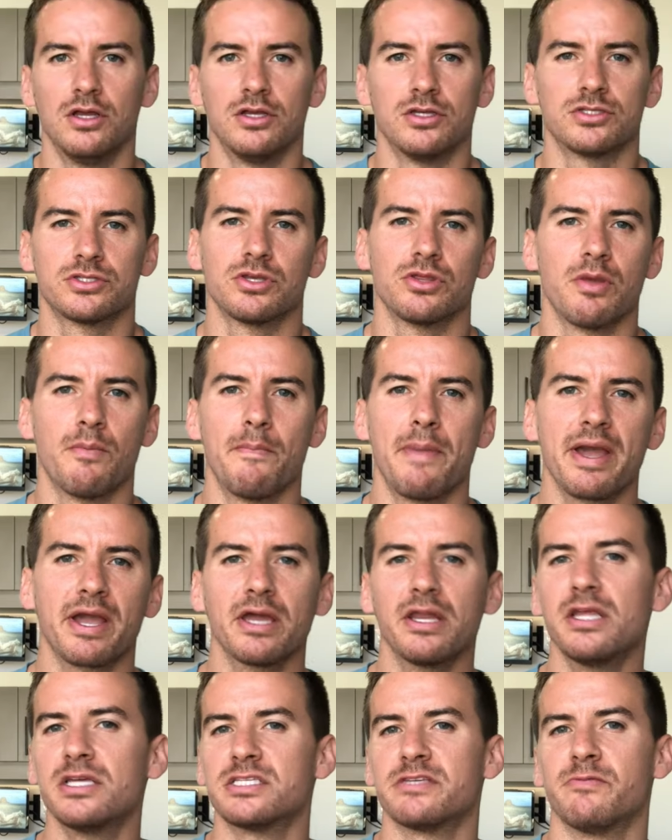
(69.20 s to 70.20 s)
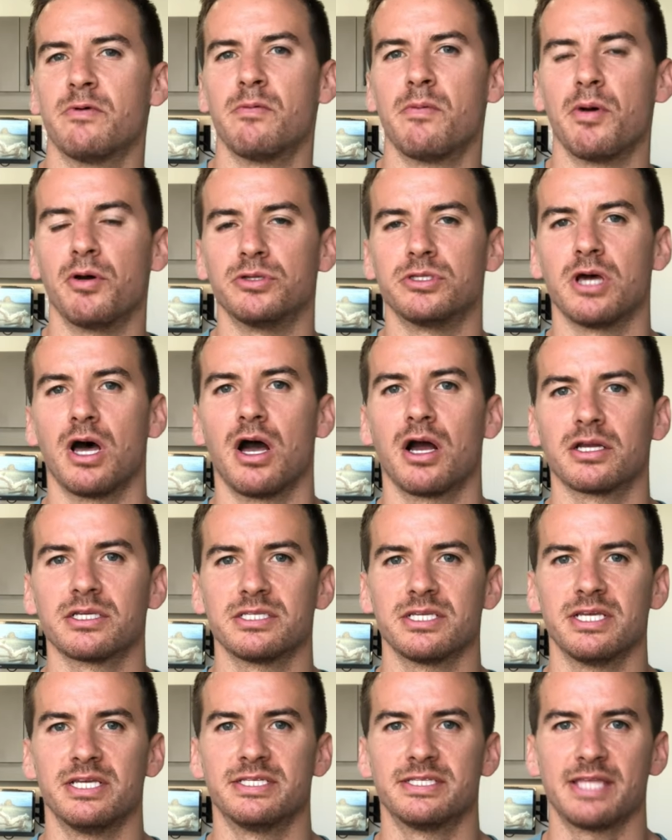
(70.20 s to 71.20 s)
So the mechanism of
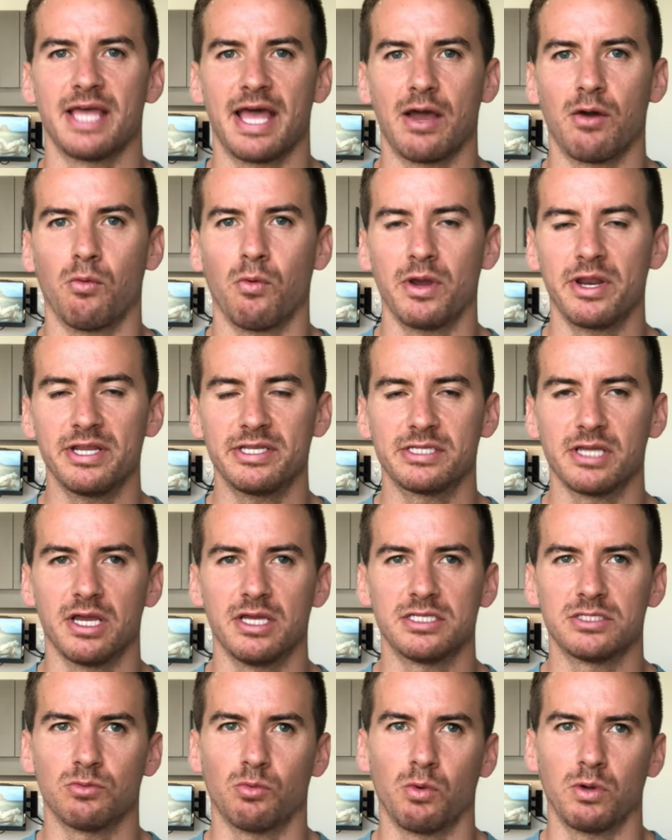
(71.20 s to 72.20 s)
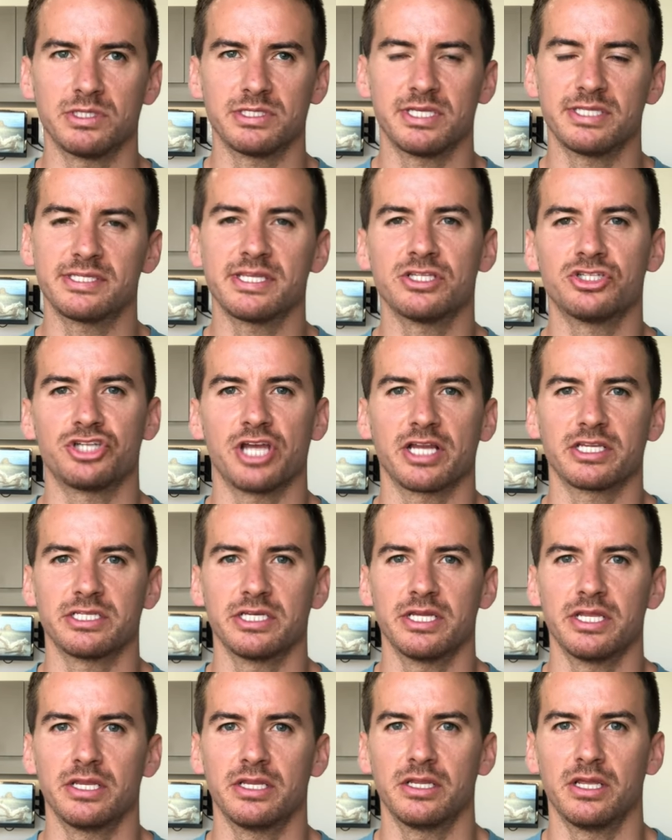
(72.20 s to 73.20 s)
Botox is that what it does once it's
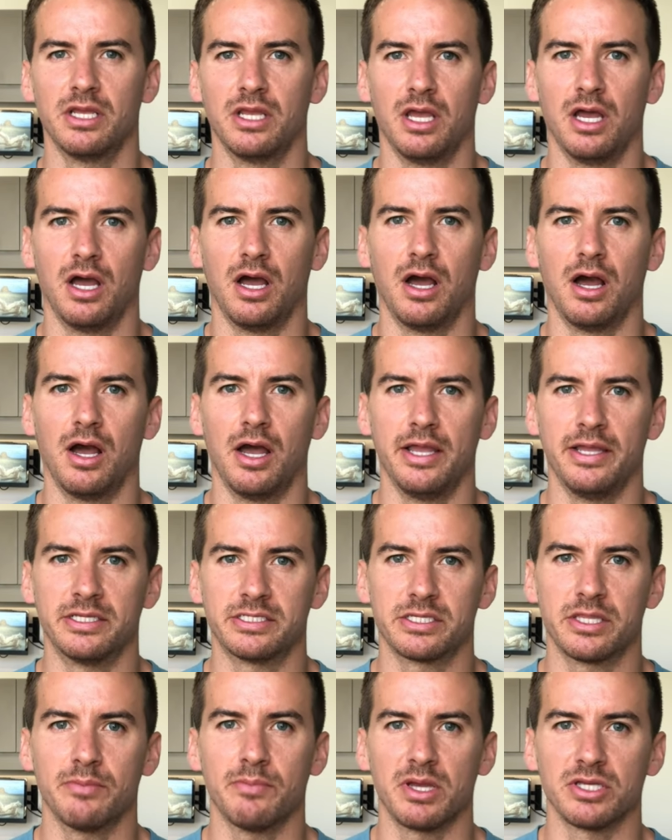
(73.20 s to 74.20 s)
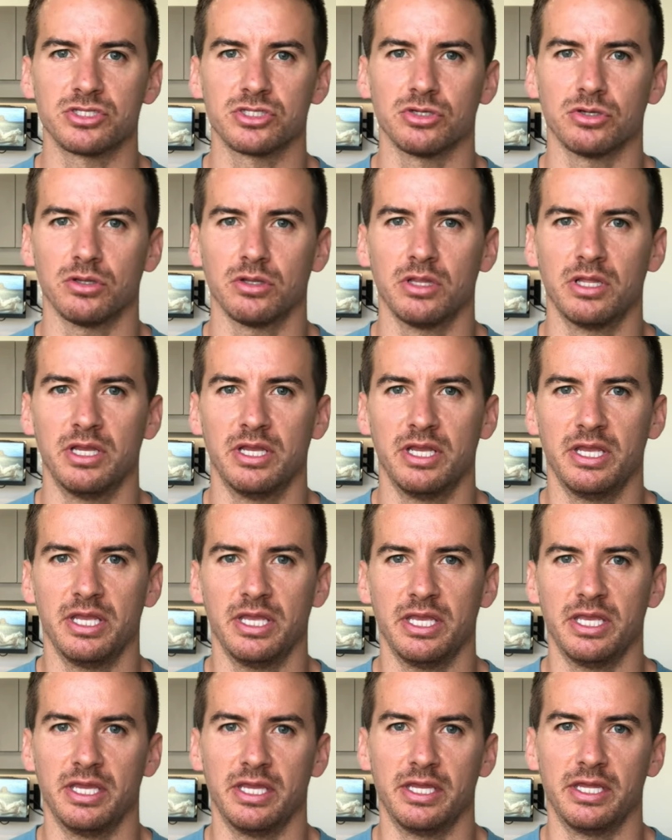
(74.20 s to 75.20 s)
injected uh, into the muscle,
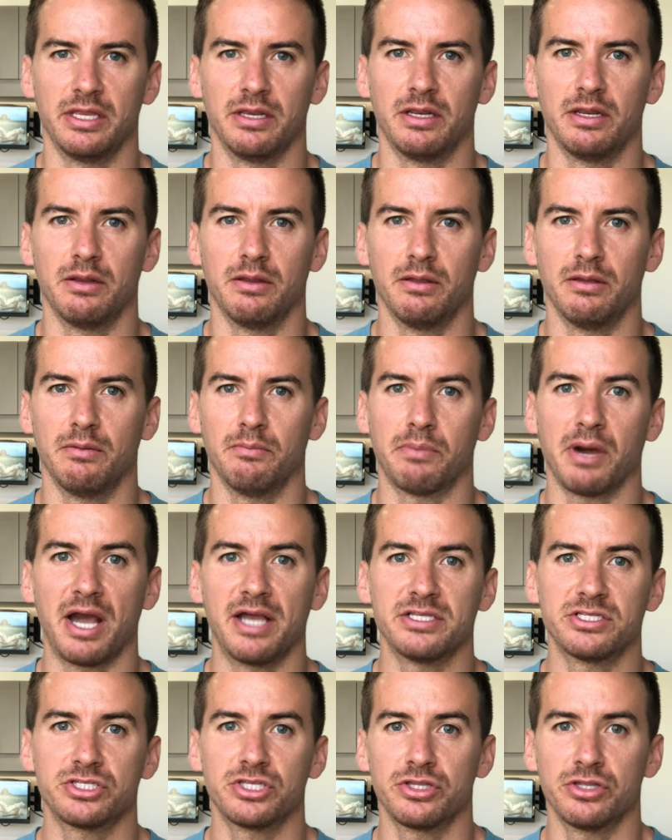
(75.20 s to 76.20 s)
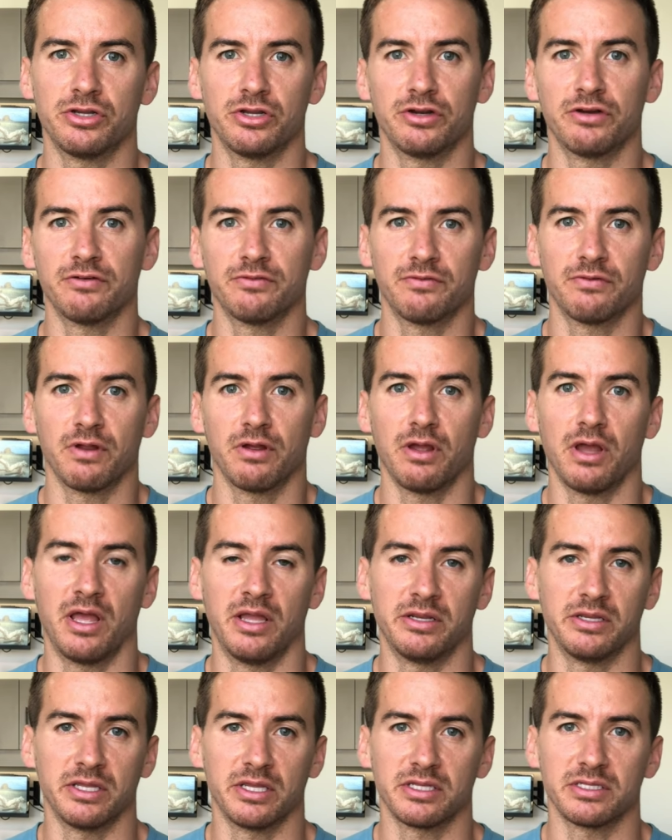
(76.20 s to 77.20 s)
it binds to the nerve
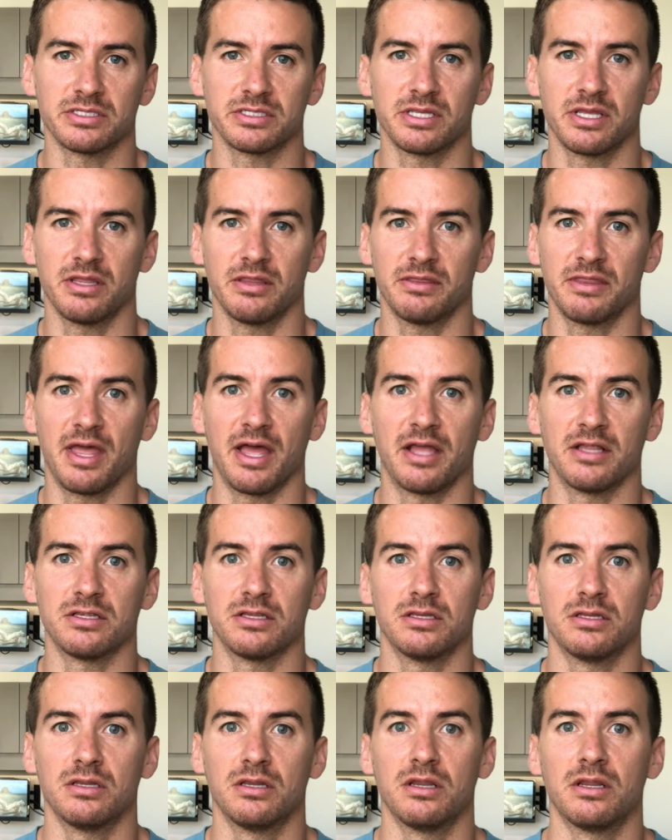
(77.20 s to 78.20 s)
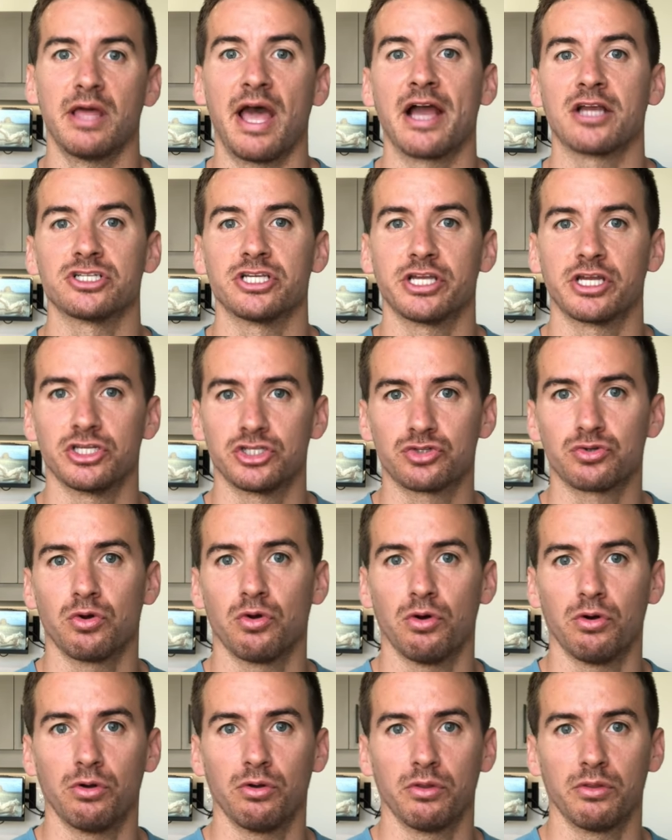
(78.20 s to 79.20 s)
endings that actually
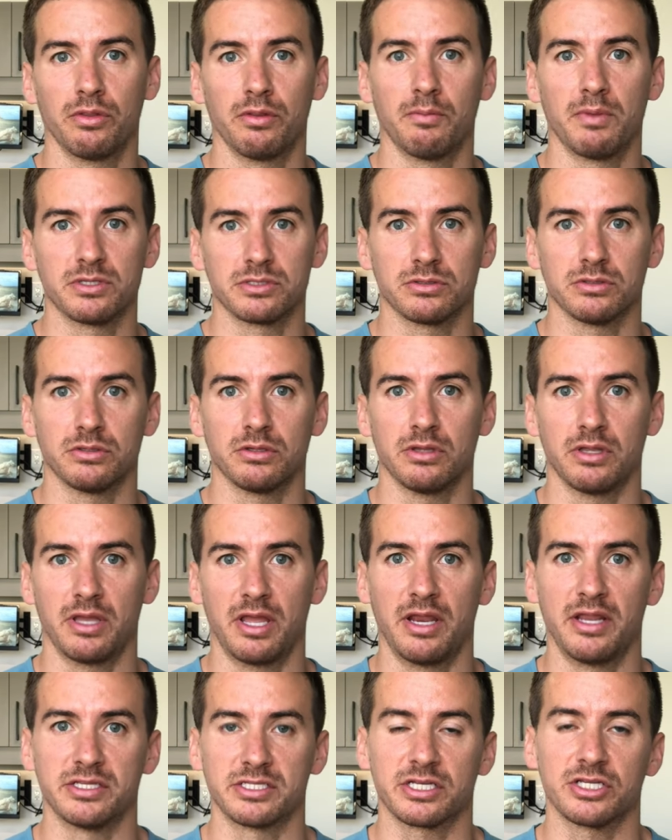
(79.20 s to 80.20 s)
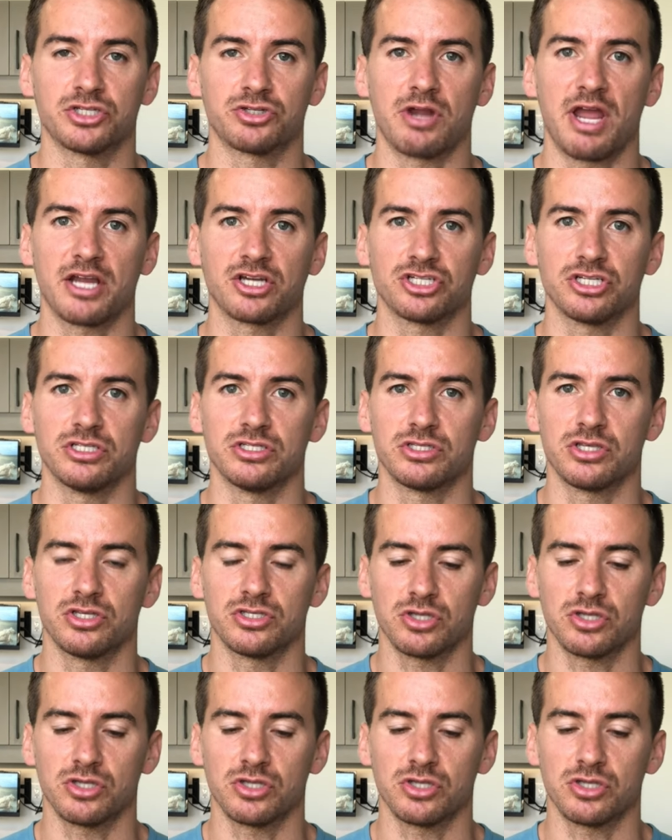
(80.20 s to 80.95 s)
control the muscle and its contractions.